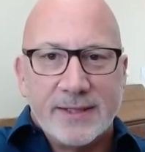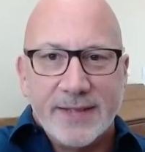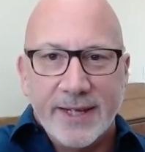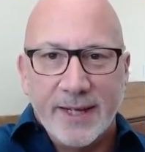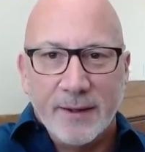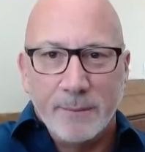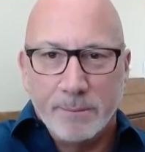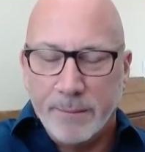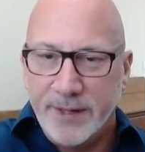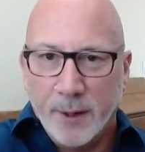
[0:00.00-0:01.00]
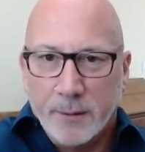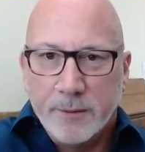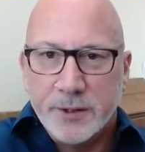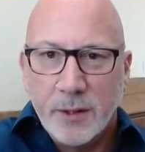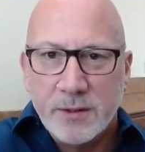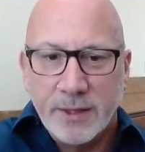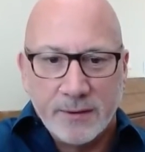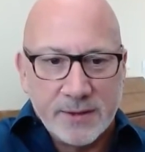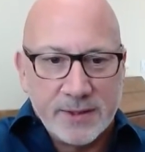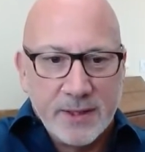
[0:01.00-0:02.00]
singing, show
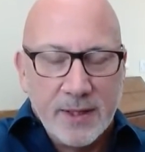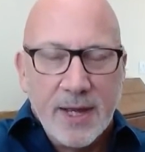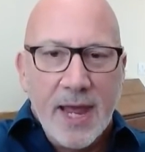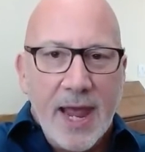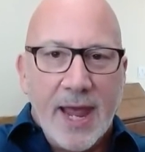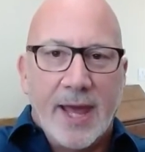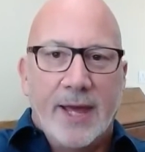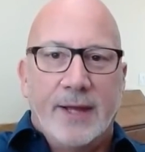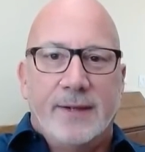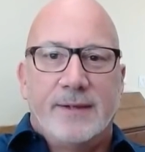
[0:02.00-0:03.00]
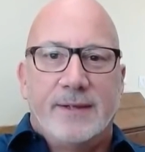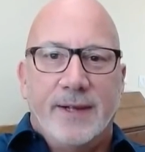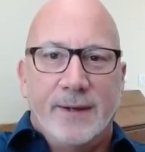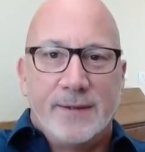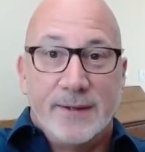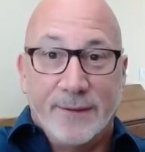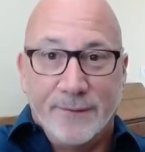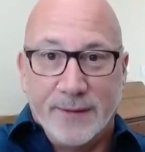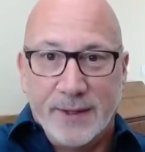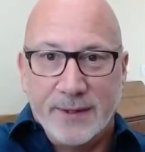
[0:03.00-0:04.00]
tunes. And
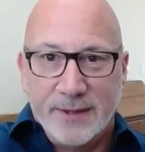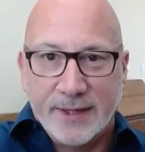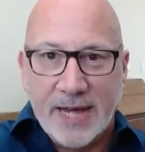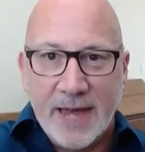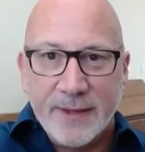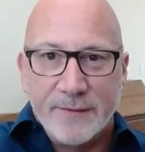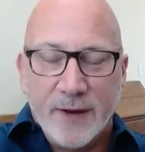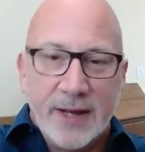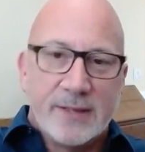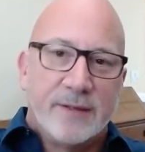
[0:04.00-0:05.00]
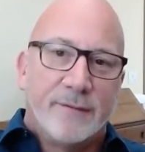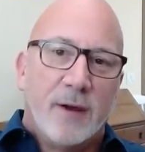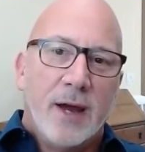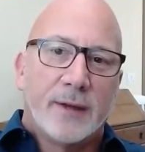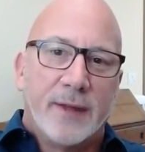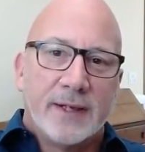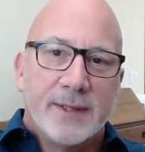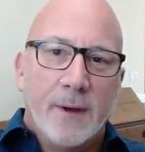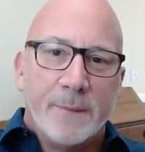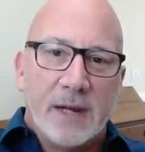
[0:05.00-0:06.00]
the guy that finds the frog thinks,
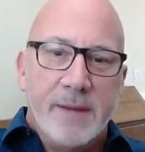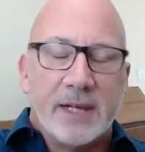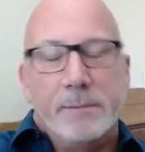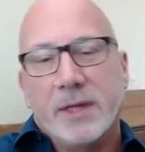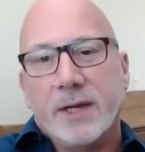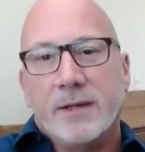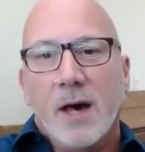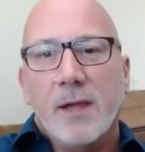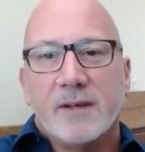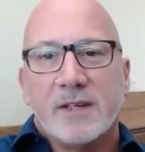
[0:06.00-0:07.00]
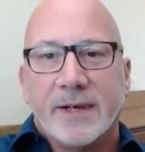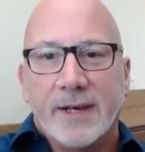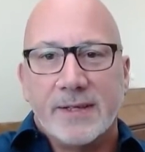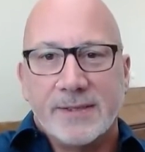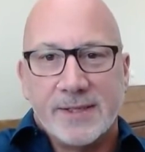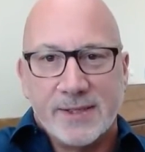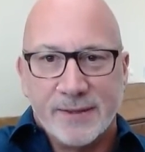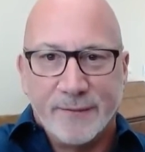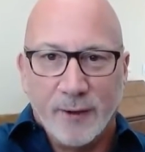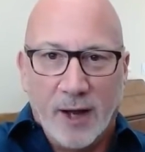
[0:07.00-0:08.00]
oh, I'm going to make $1 million because this is a
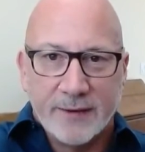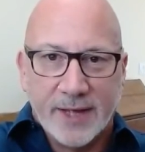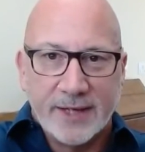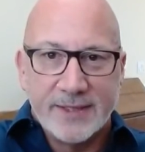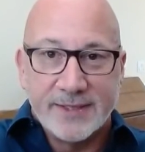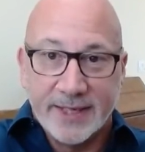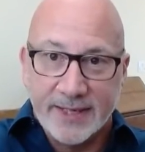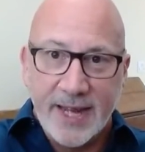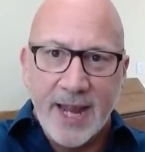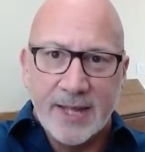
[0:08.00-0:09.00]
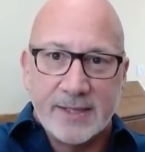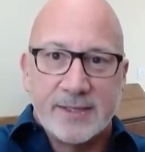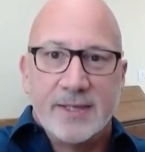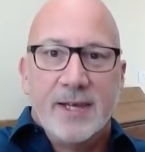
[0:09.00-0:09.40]
frog that can sing and dance.